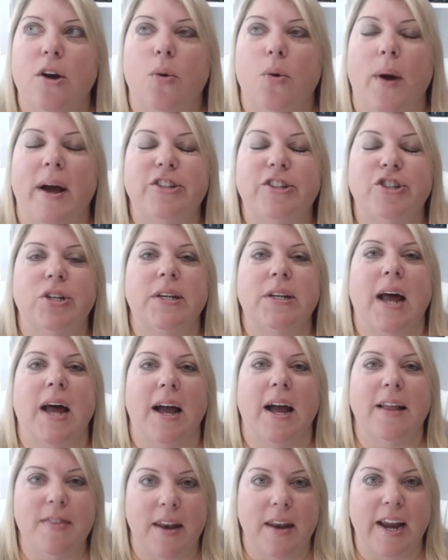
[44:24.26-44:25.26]
question,
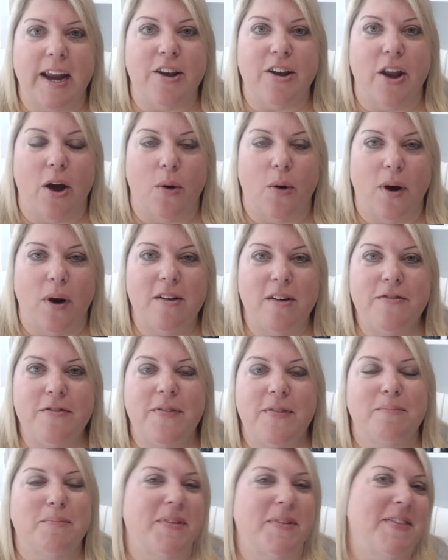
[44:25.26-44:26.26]
not that I know of,
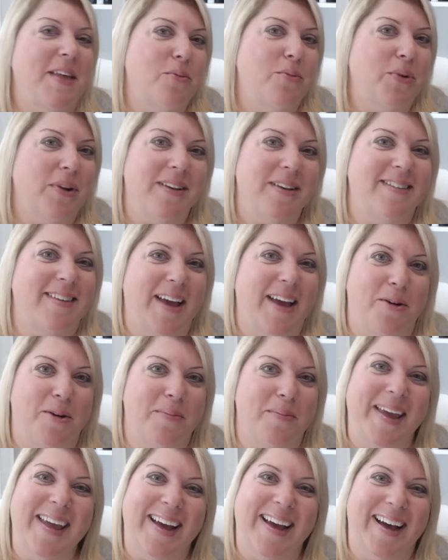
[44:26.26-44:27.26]
but they wouldn't tell
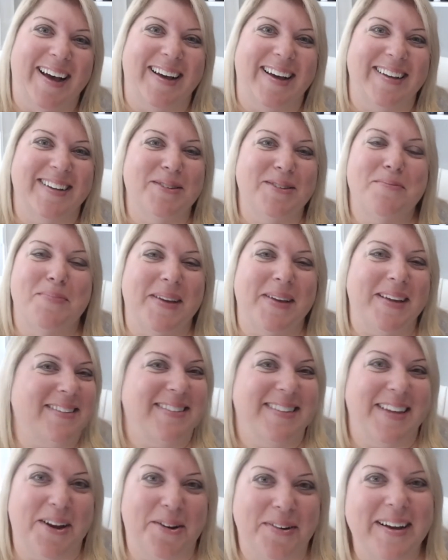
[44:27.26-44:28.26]
me. It would be
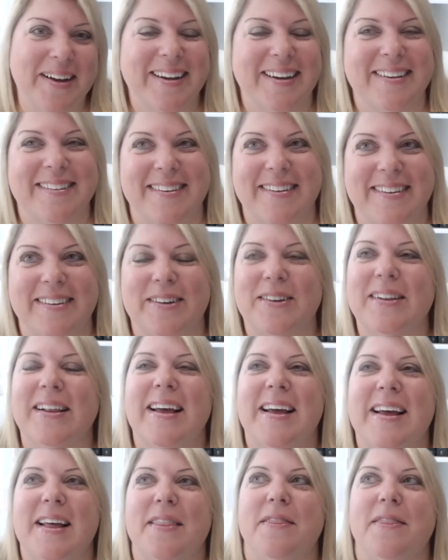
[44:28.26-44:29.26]
secret until
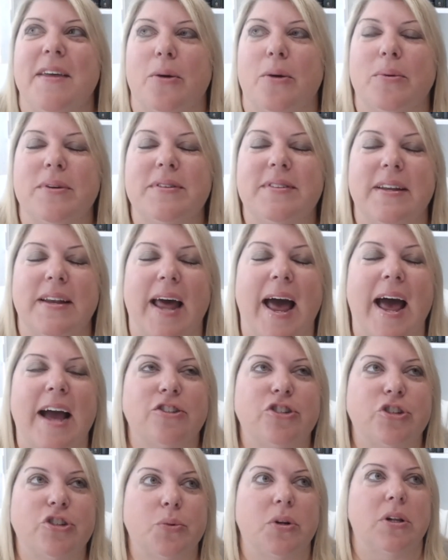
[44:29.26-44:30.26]
there was an
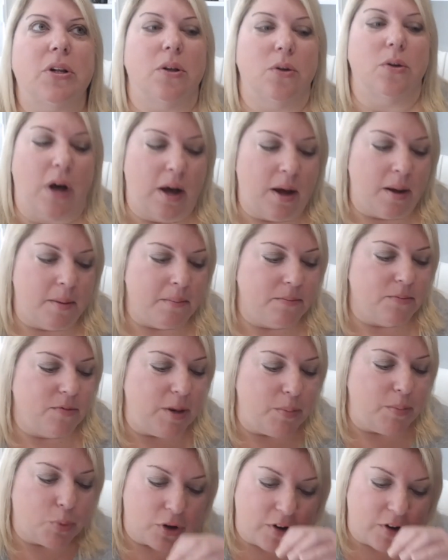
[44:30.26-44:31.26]
actual
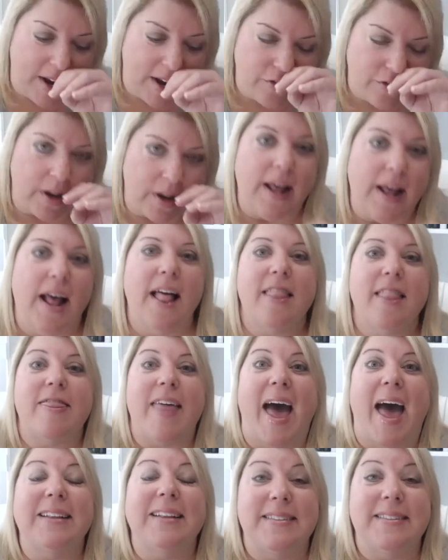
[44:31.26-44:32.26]
deportation.
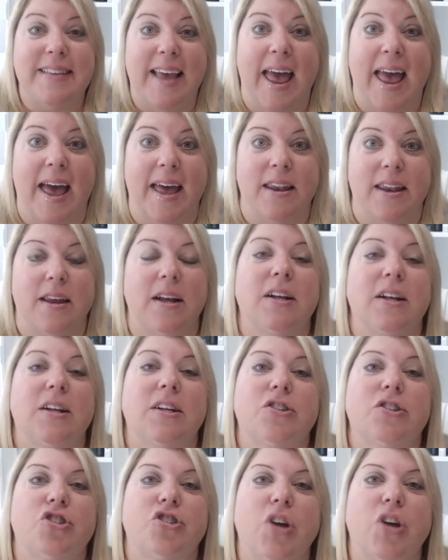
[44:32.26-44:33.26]
That said,
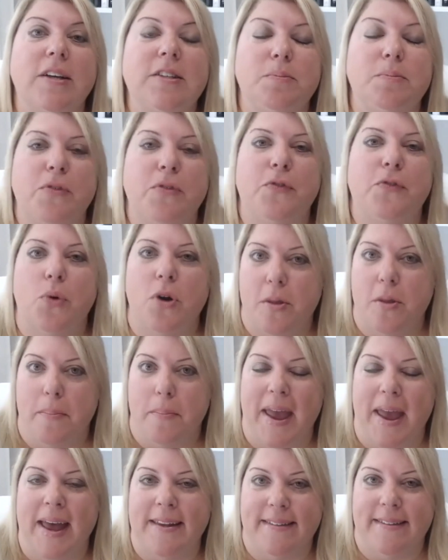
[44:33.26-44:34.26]
just before the
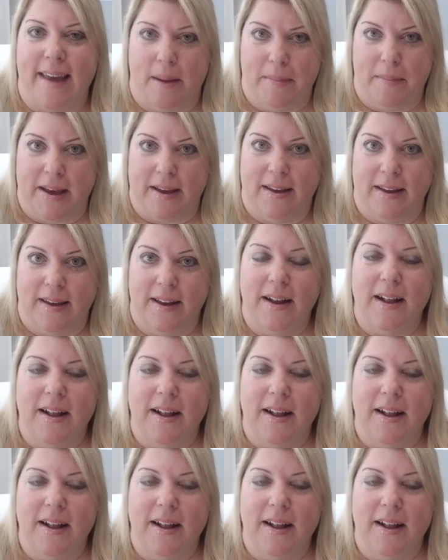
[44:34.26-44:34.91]
pandemic,